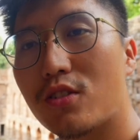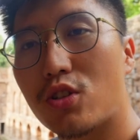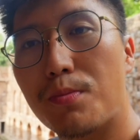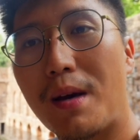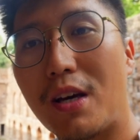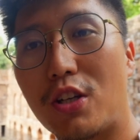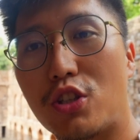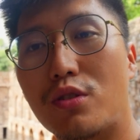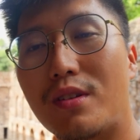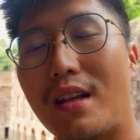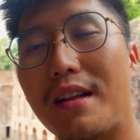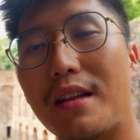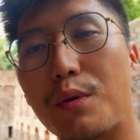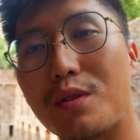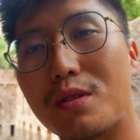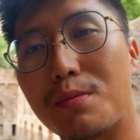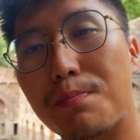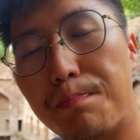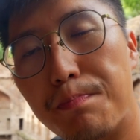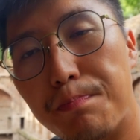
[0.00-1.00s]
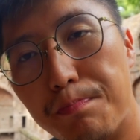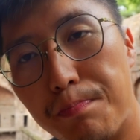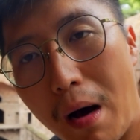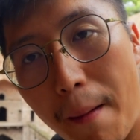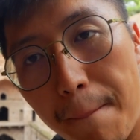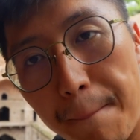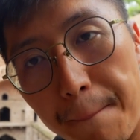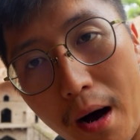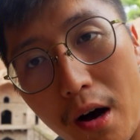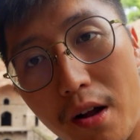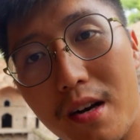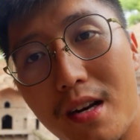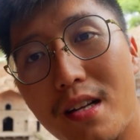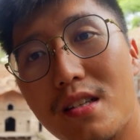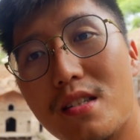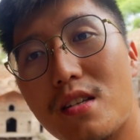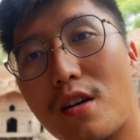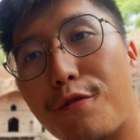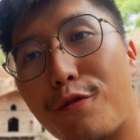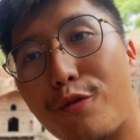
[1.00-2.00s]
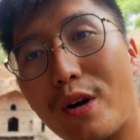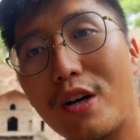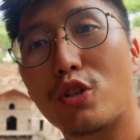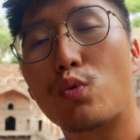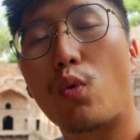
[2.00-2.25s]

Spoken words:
to make sure that there was abundance of fresh